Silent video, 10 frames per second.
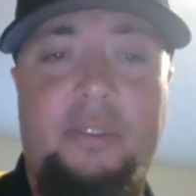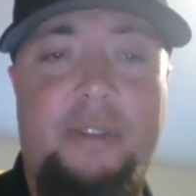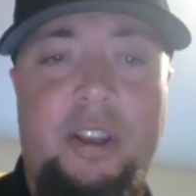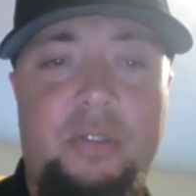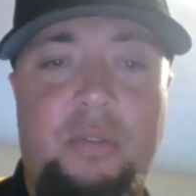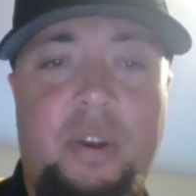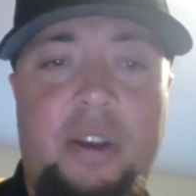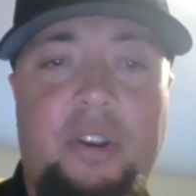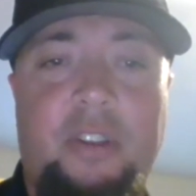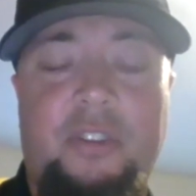They're fine doing
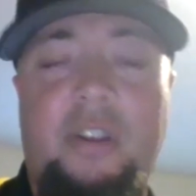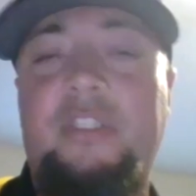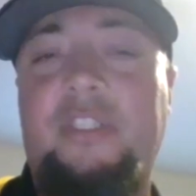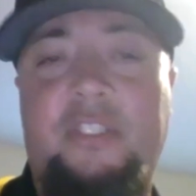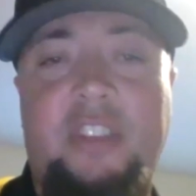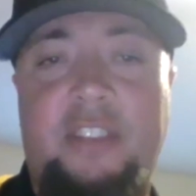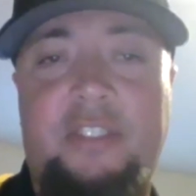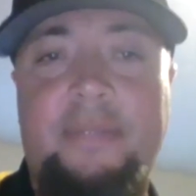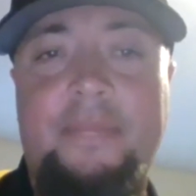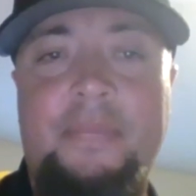whatever because they're having
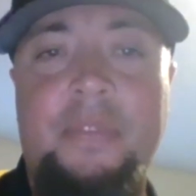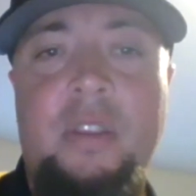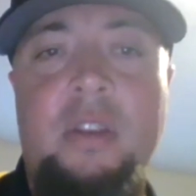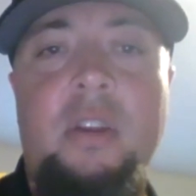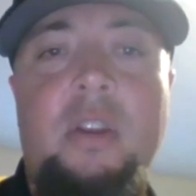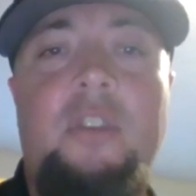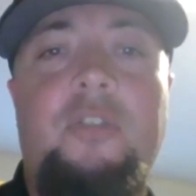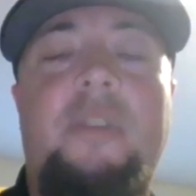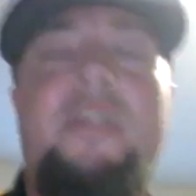success. Yep. So